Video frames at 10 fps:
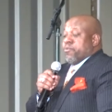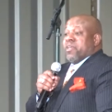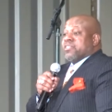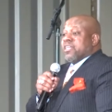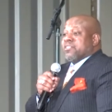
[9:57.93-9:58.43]

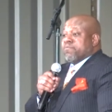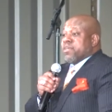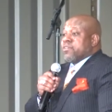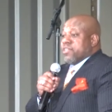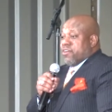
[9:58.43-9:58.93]

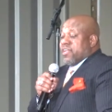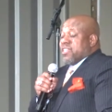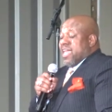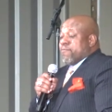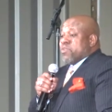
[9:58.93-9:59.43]
2.6 billion are
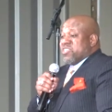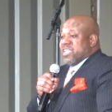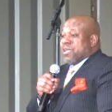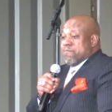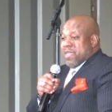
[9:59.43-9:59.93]
in that
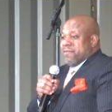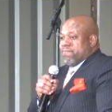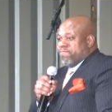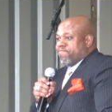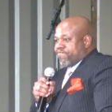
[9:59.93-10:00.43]
predicament.
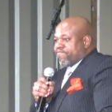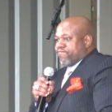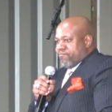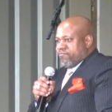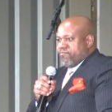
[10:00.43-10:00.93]

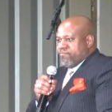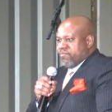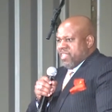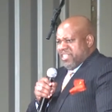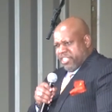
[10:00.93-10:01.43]

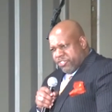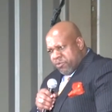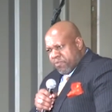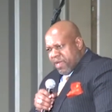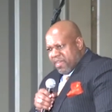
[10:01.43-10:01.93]
And
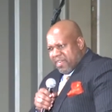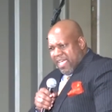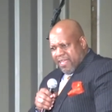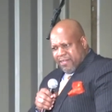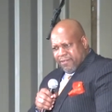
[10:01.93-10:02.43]
did you pray
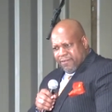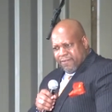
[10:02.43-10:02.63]
tonight?